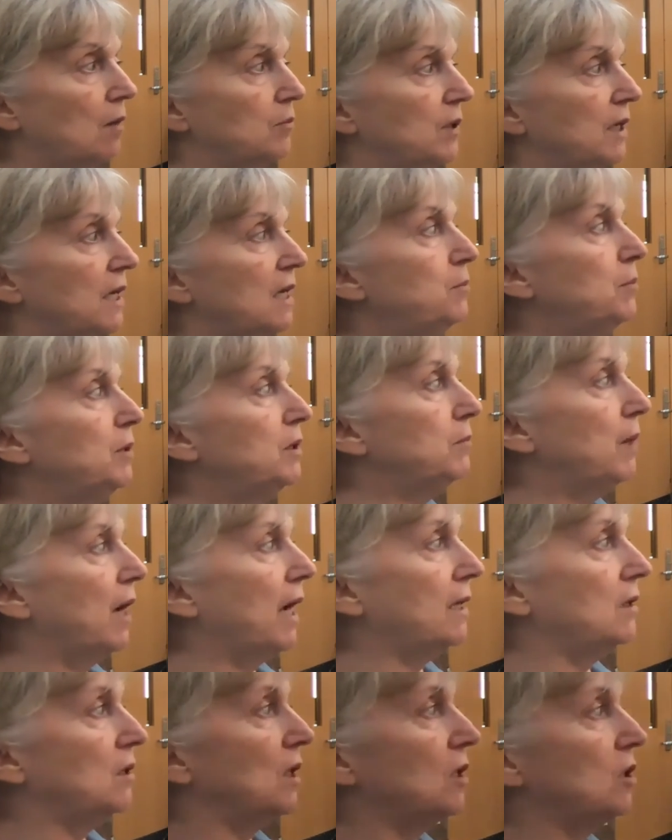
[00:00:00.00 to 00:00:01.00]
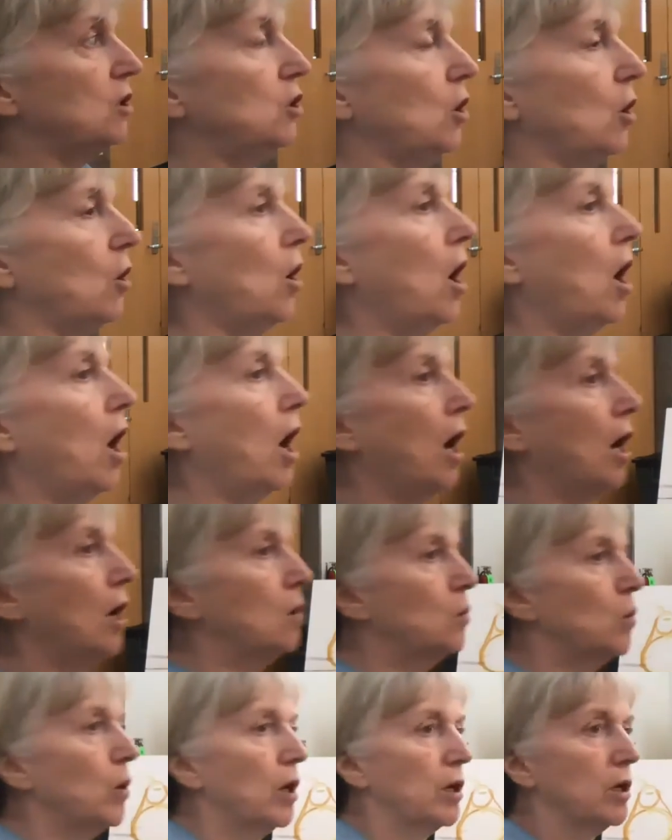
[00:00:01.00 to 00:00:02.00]
keep in mind that,
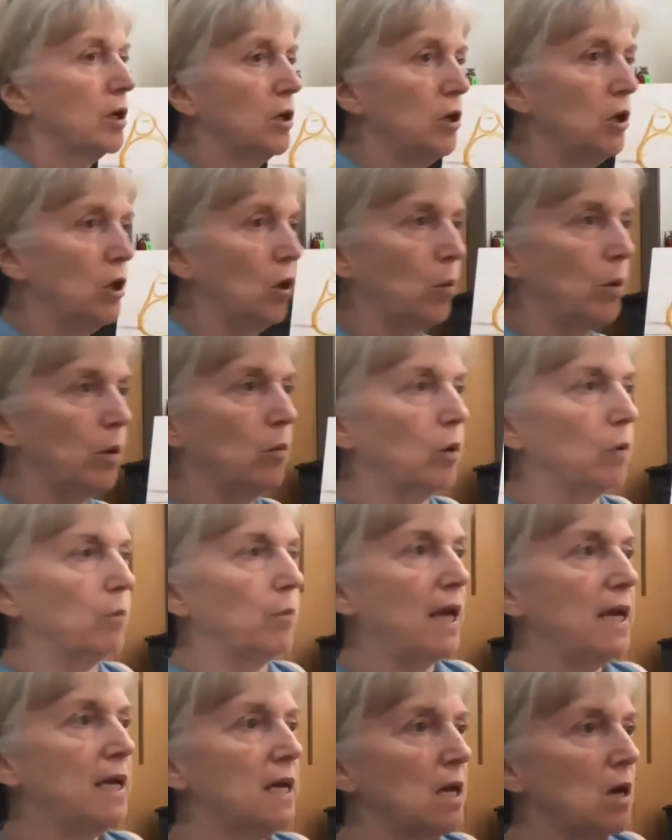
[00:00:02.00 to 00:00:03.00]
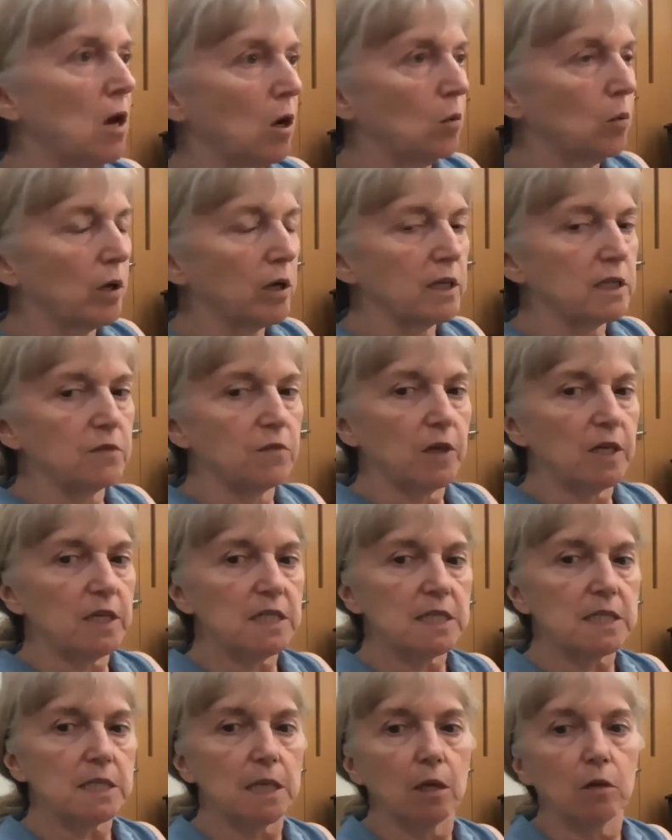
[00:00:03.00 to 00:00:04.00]
artwork, when we're making artwork, is very
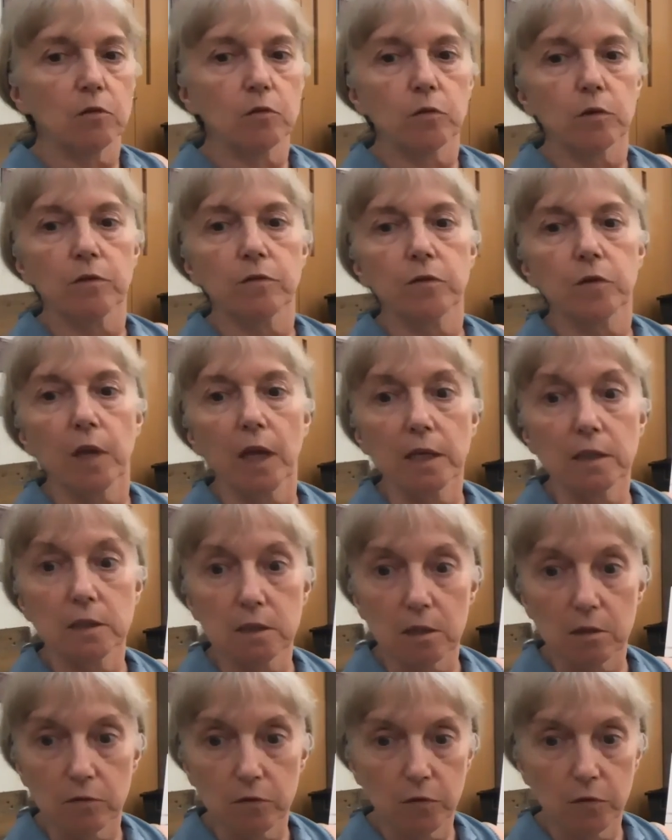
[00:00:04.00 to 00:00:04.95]
self-reflective,